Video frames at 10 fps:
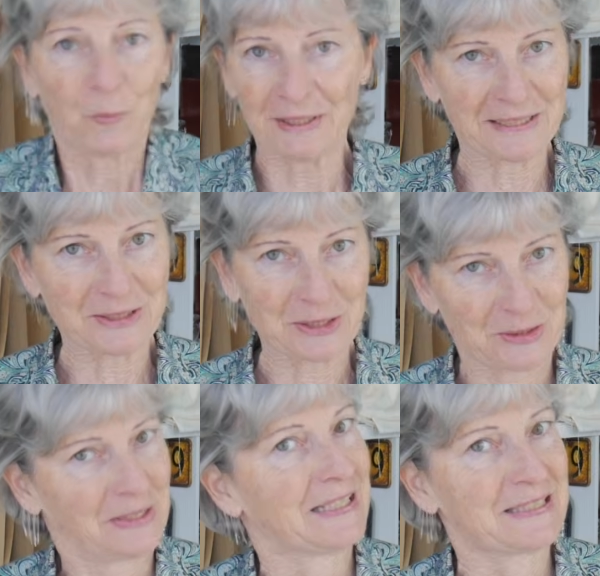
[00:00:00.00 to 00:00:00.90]
Well, it's
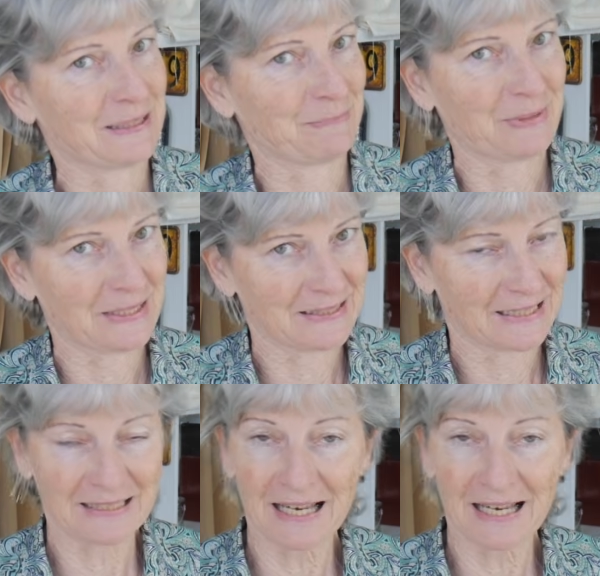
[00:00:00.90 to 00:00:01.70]
done, it's in pieces,